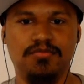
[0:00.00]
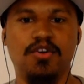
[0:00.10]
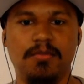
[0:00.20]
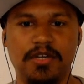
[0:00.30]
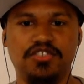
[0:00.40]

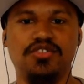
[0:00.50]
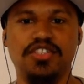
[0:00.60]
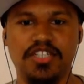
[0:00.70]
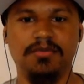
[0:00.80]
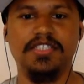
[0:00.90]
Pokemon Sword
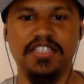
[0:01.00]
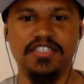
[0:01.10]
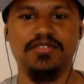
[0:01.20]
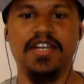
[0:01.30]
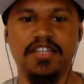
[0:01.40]
and Shield. We've seen
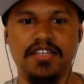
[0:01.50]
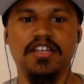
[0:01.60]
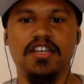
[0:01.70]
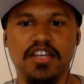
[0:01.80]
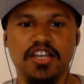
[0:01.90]
this already.
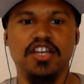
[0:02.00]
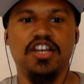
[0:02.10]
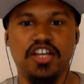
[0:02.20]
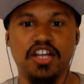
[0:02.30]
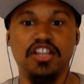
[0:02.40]

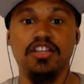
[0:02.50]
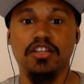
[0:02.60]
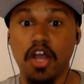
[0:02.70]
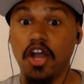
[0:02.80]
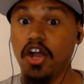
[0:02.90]
Go.
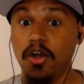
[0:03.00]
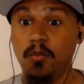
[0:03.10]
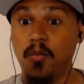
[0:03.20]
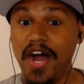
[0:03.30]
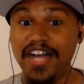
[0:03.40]

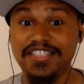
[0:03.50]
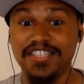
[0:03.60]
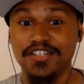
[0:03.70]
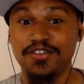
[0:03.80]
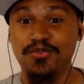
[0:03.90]

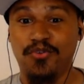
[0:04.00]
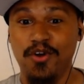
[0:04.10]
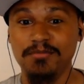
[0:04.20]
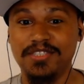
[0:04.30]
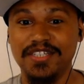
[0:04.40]
What? New
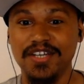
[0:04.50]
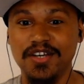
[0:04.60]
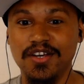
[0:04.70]
forms?